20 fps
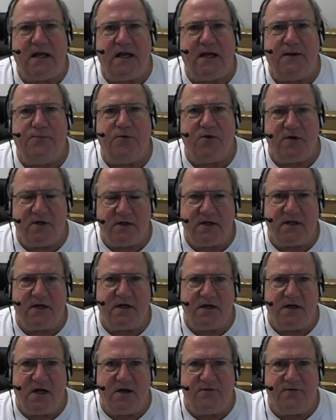He put it
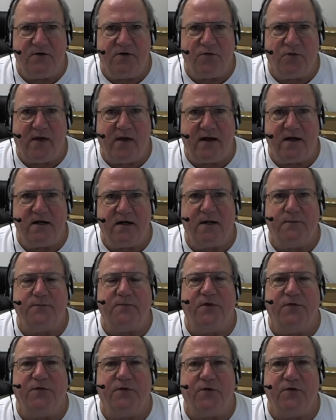in an oven, ran it
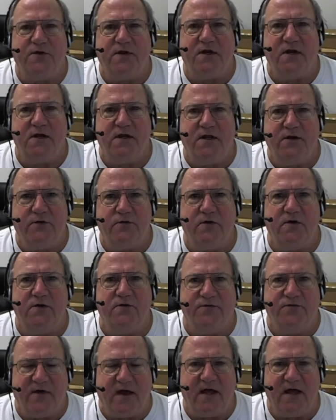up to
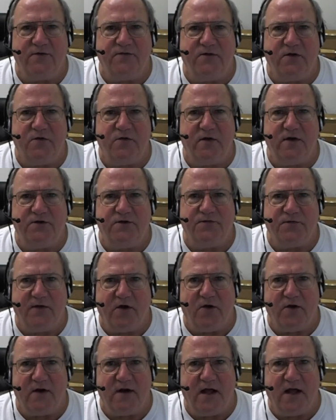1305 degrees
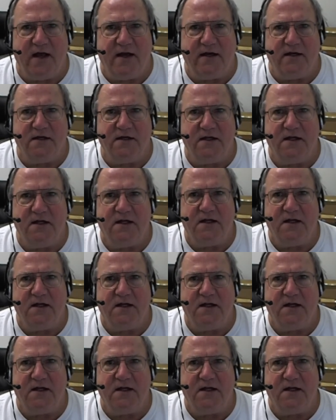Fahrenheit,